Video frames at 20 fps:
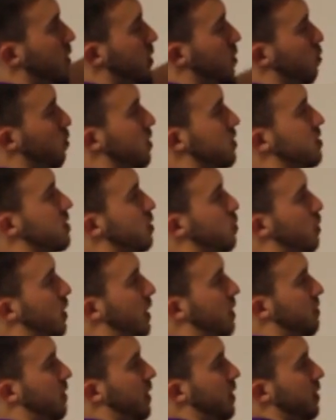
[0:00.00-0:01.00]
1. What's the
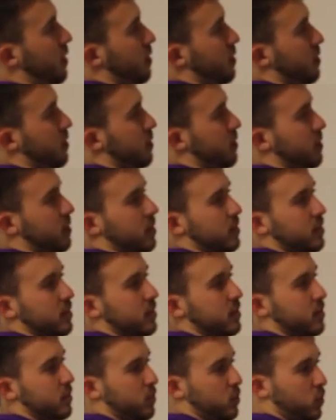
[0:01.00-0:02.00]
y value?
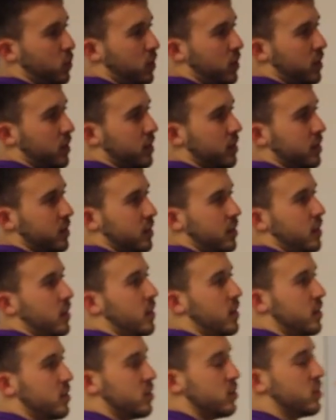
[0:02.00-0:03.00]
1.
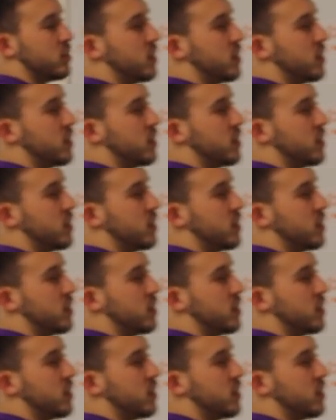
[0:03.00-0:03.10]
So